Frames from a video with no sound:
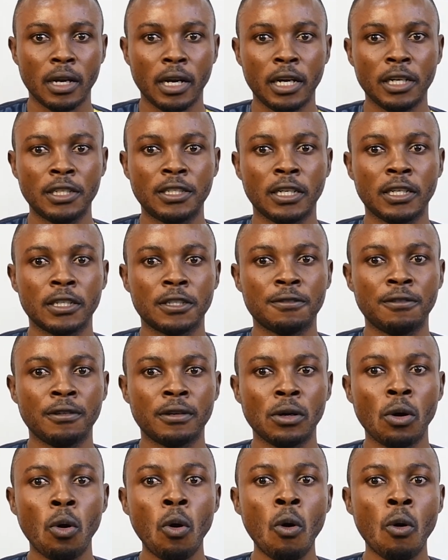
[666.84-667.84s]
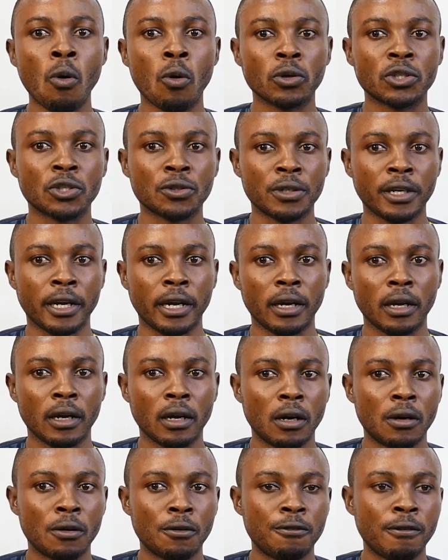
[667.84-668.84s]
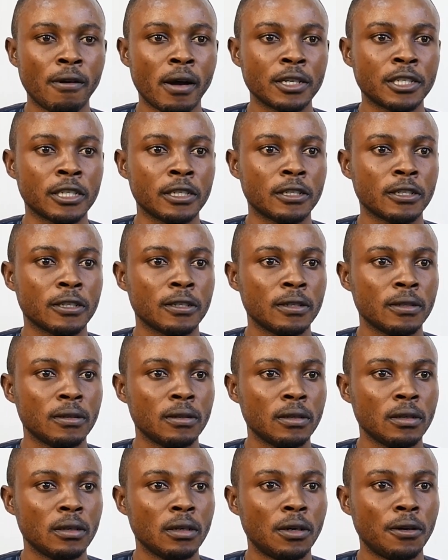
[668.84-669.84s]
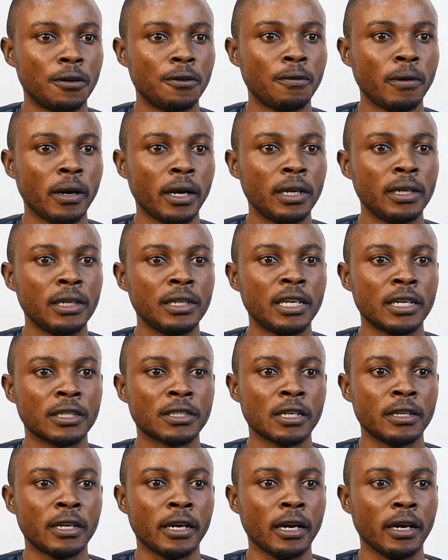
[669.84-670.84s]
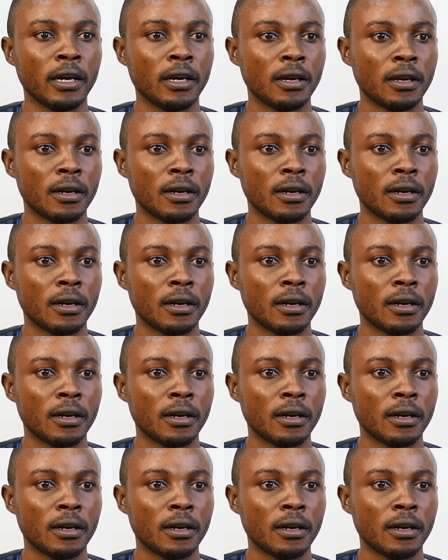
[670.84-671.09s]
It is very hot today, or fought it rain yesterday.